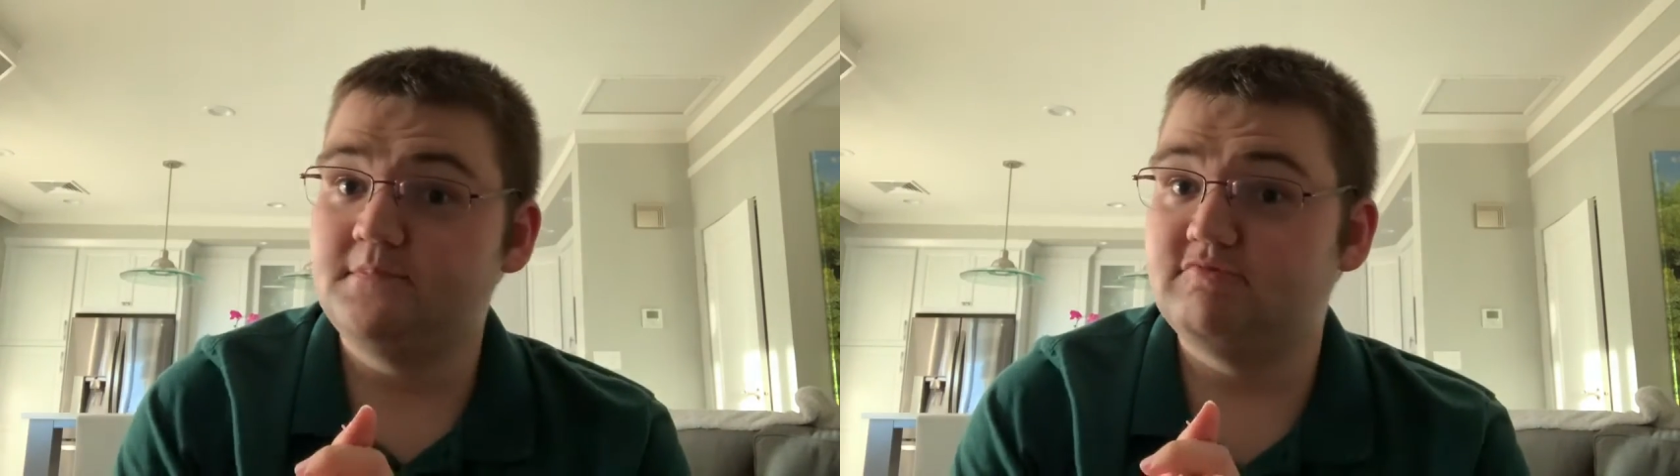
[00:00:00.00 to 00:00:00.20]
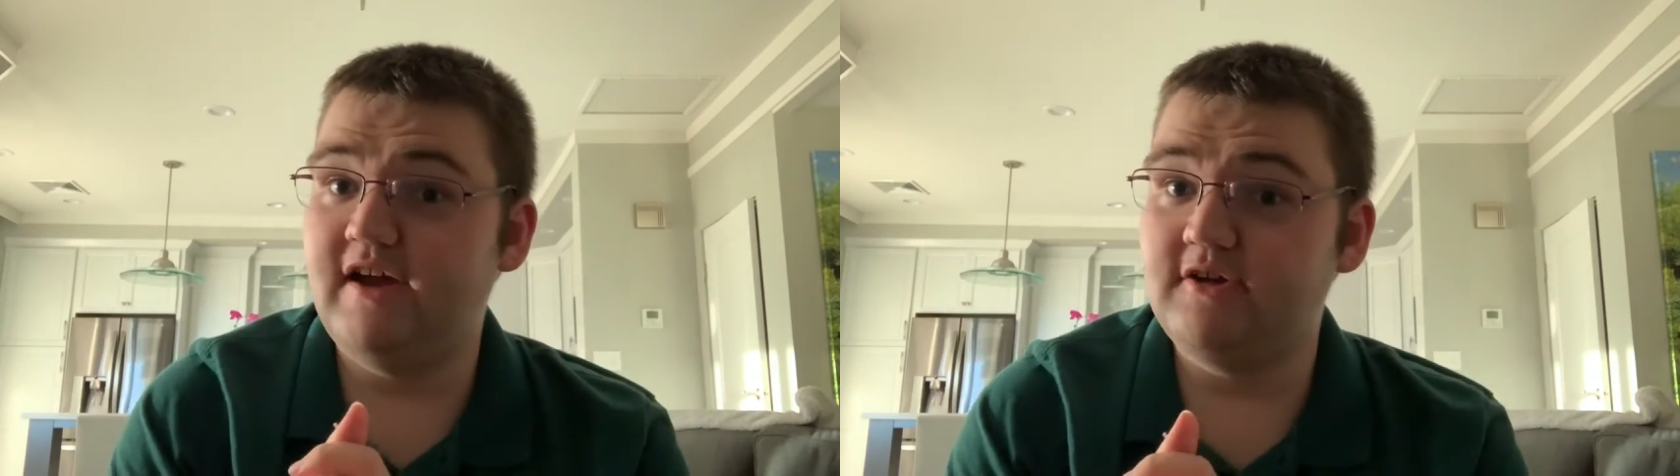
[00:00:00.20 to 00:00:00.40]

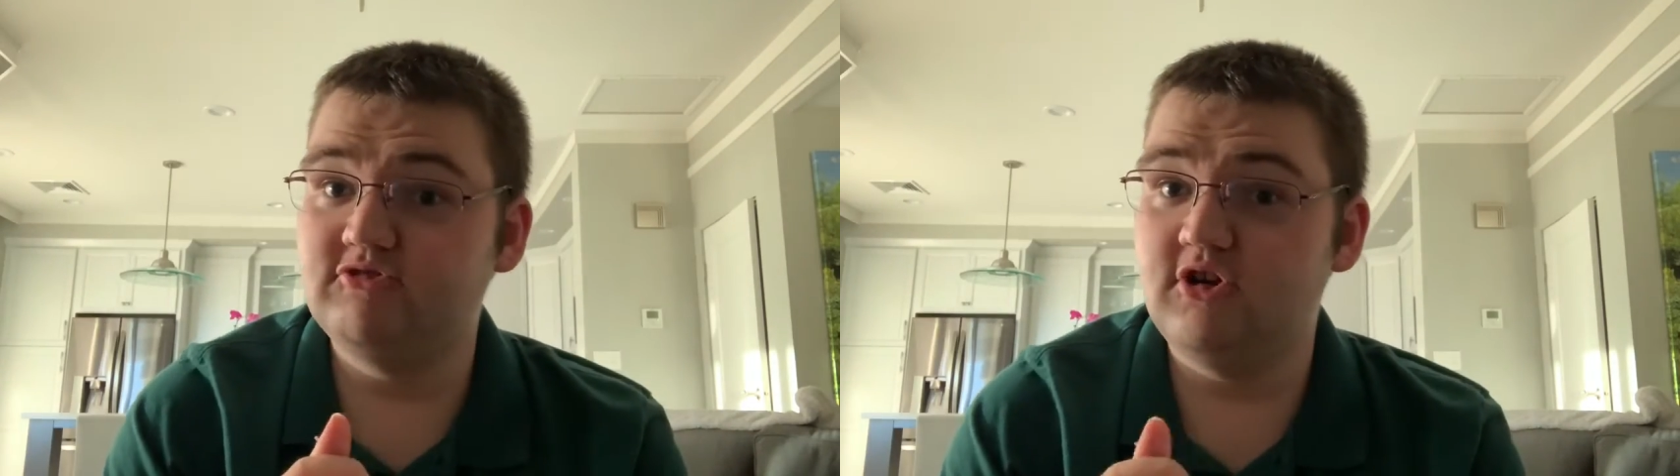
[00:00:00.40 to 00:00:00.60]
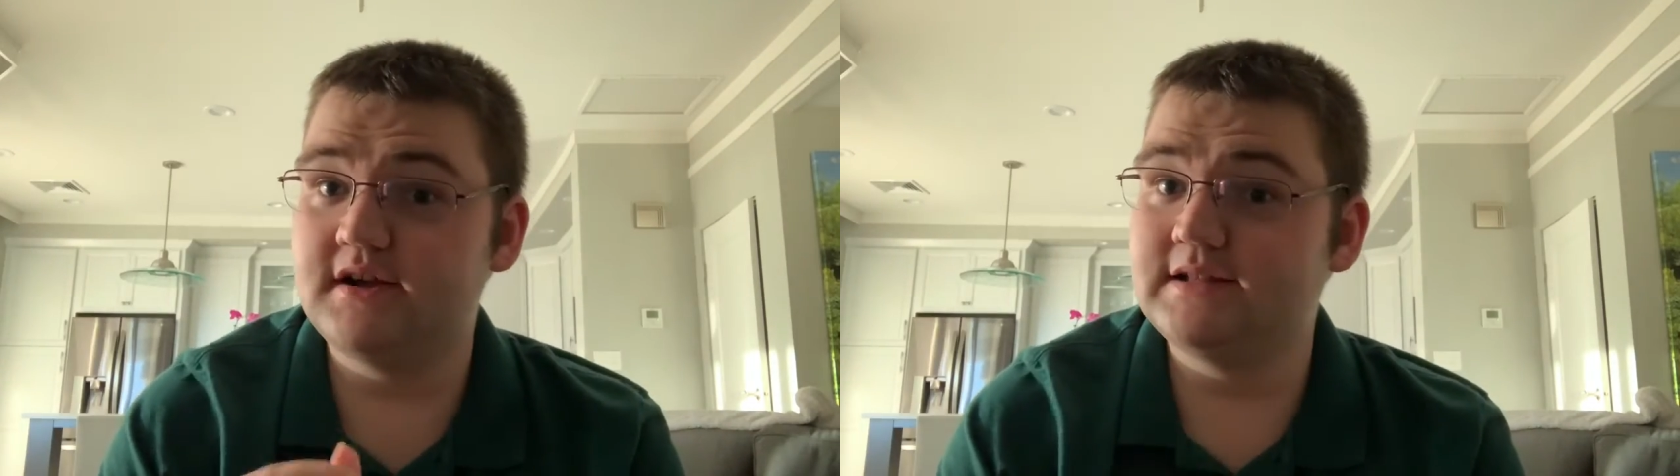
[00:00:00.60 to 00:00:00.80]

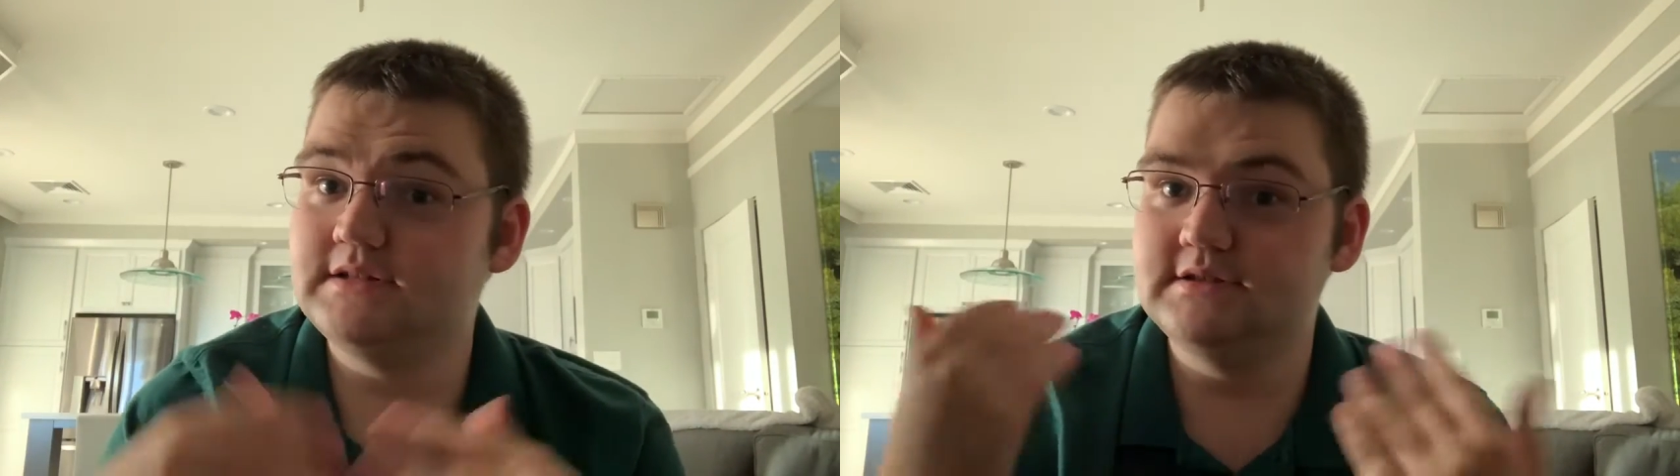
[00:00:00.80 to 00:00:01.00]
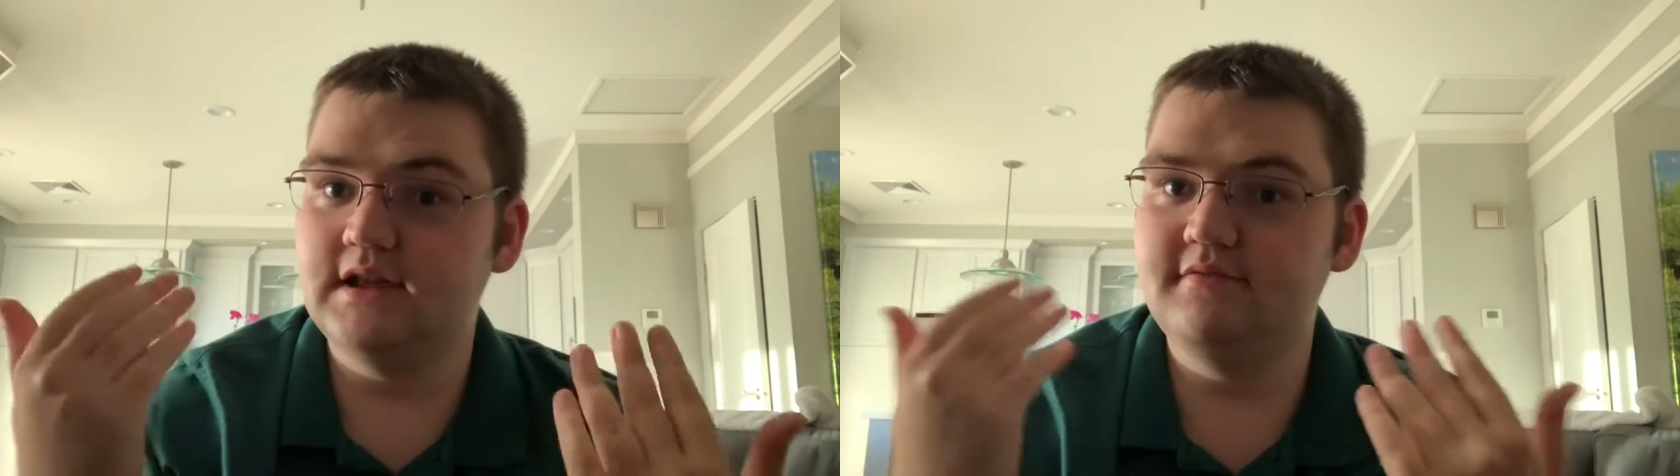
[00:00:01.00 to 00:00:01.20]
Ragnarok,
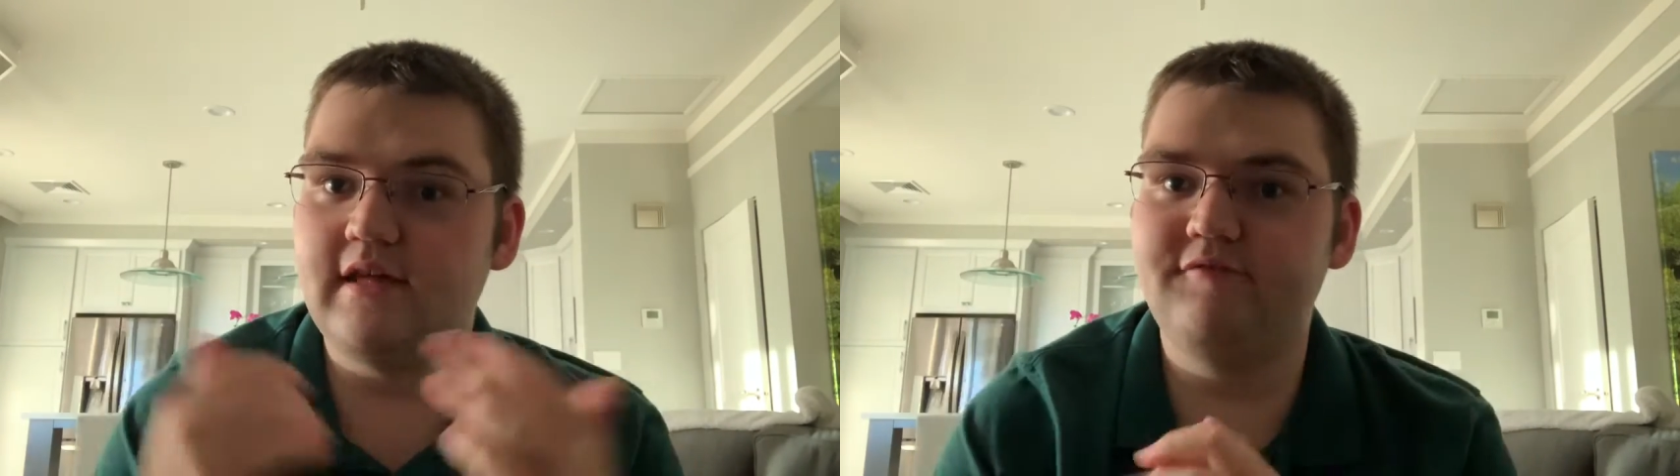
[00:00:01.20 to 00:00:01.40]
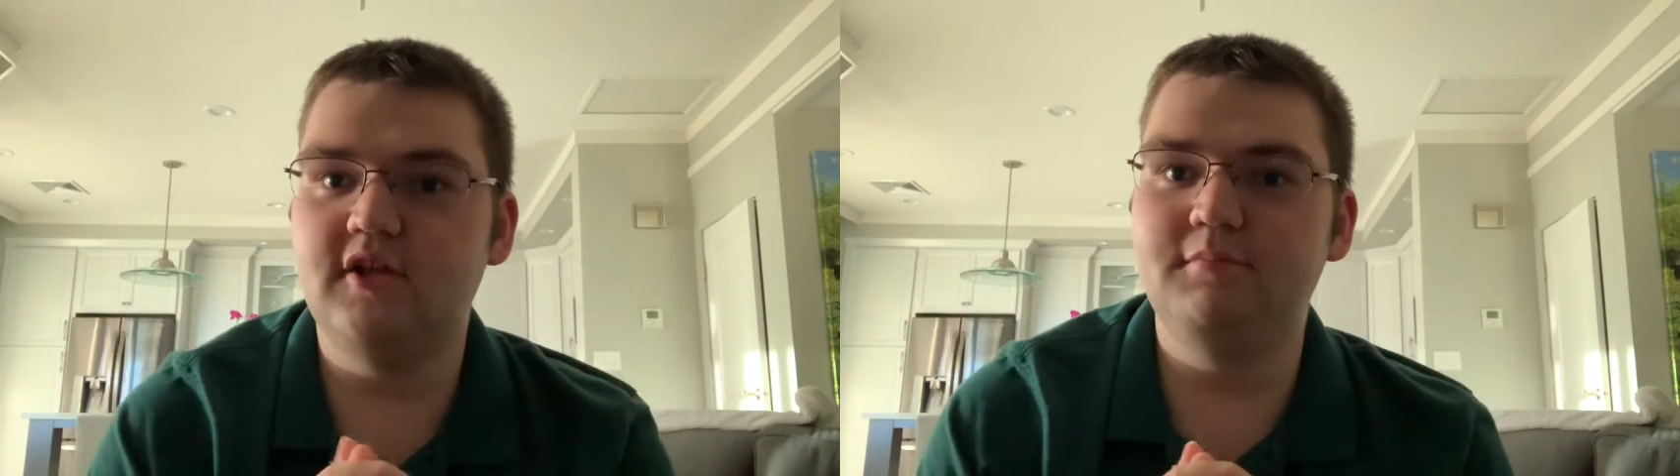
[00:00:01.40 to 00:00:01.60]
love
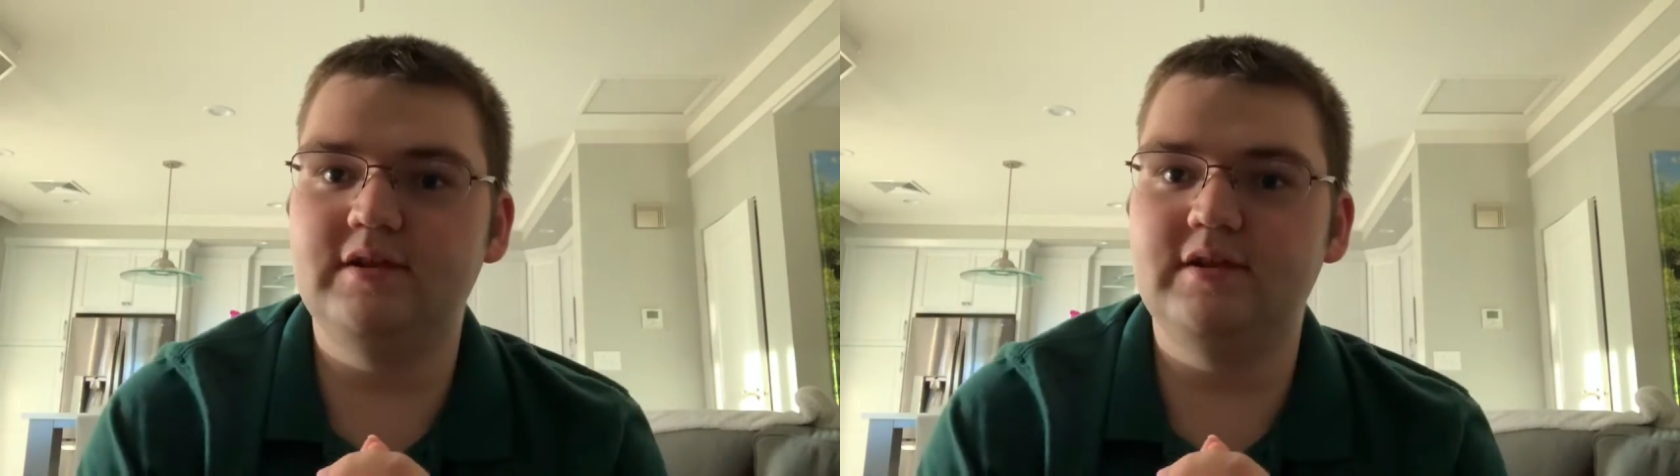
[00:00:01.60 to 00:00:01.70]
that film.